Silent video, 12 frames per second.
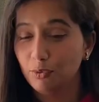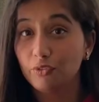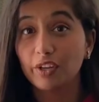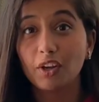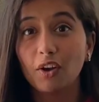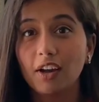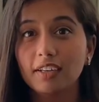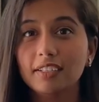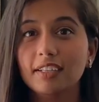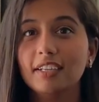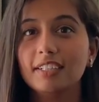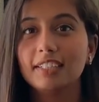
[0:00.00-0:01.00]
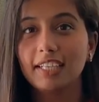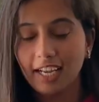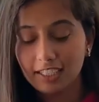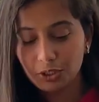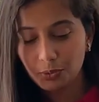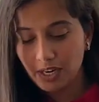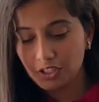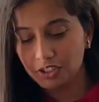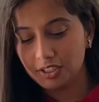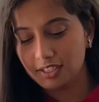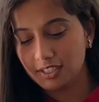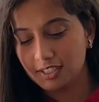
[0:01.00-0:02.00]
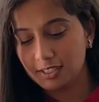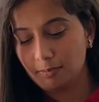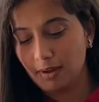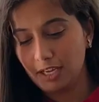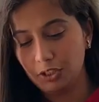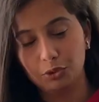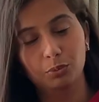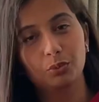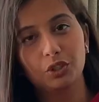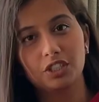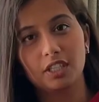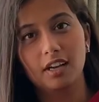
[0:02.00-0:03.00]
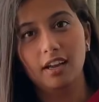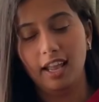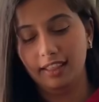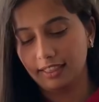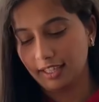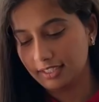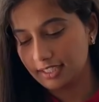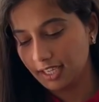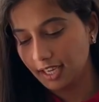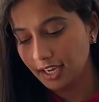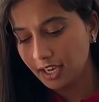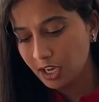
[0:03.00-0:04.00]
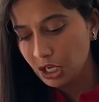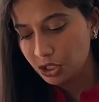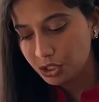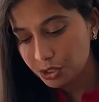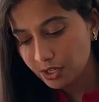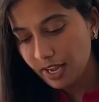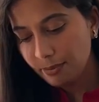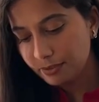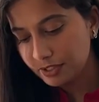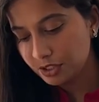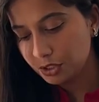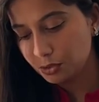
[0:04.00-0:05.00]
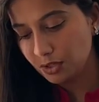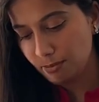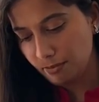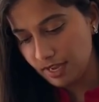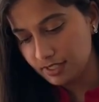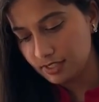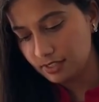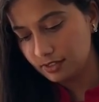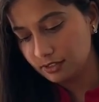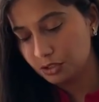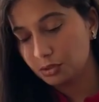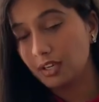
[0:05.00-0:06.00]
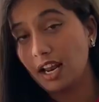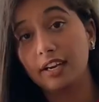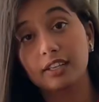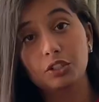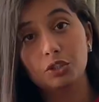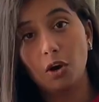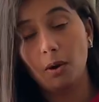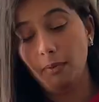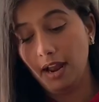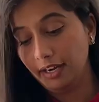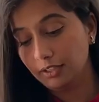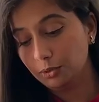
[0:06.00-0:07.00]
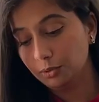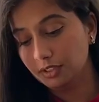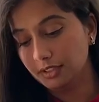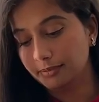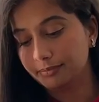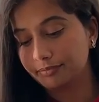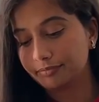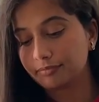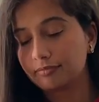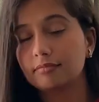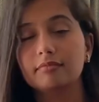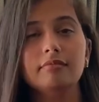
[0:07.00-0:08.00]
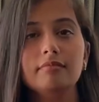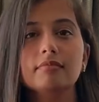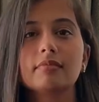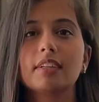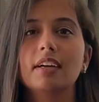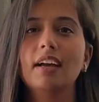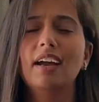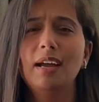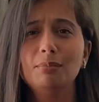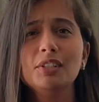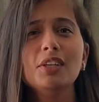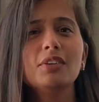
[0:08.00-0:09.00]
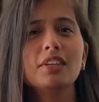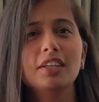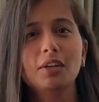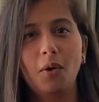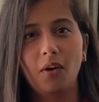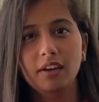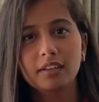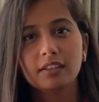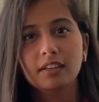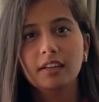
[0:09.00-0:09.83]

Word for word: Moving on, the next question is by Supraja and they say, should I pursue a master's to land a job at Google? Absolutely not